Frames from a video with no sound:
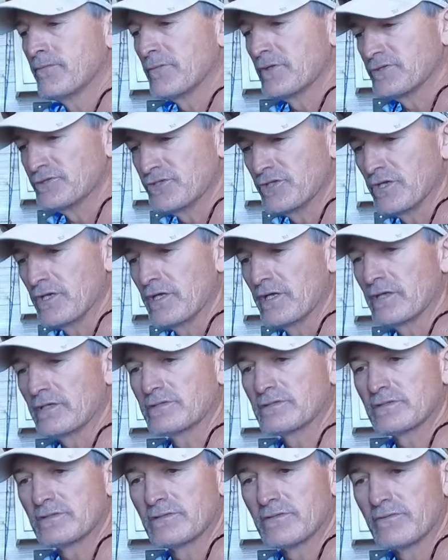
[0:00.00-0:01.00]
the
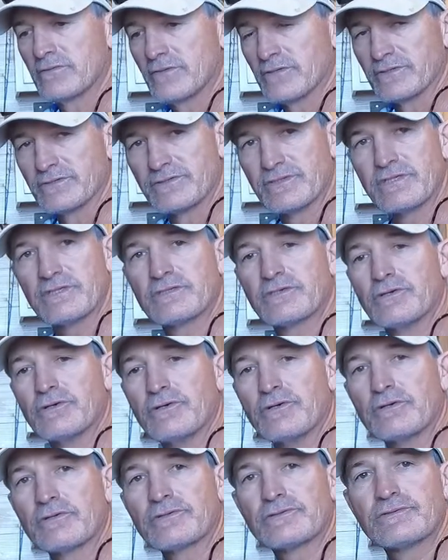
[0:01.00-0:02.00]
jigs, the assist
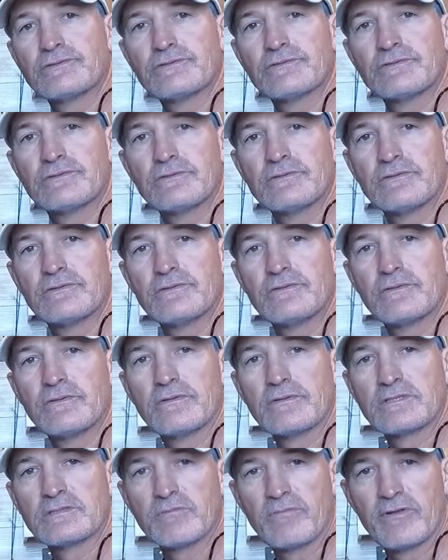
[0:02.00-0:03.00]
hooks,
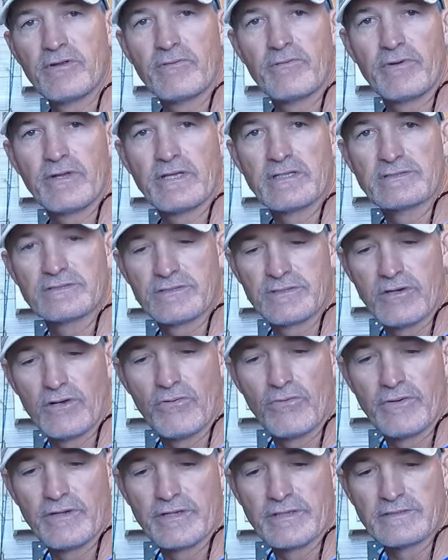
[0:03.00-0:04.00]
the split rings, the
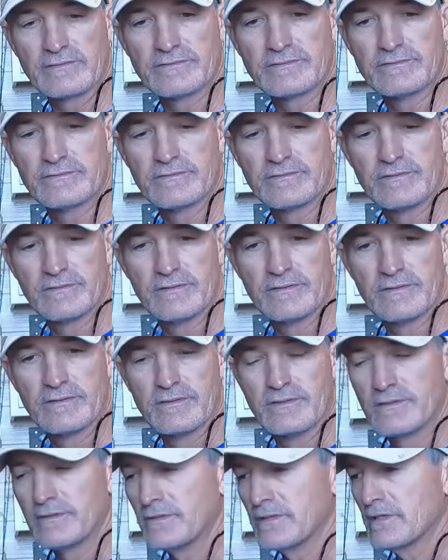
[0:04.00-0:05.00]
O-rings,
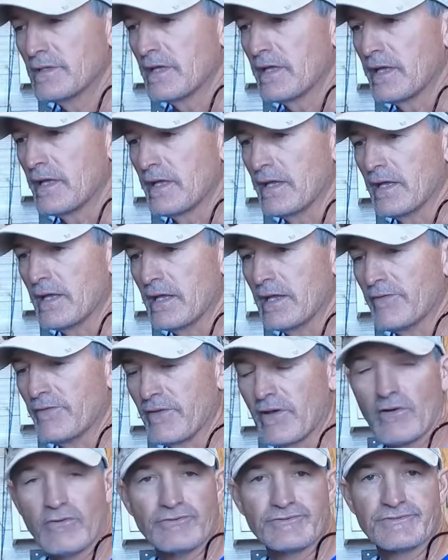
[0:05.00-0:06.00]

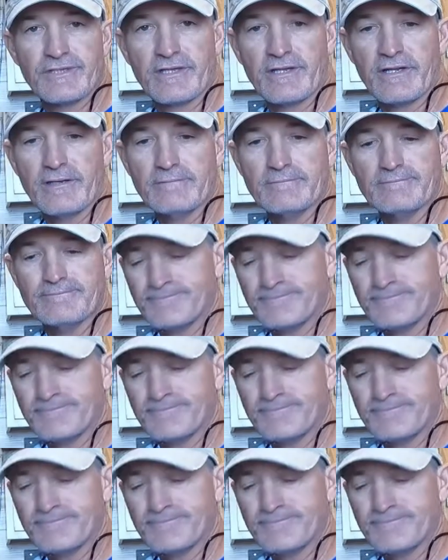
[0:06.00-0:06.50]
and the whole setup.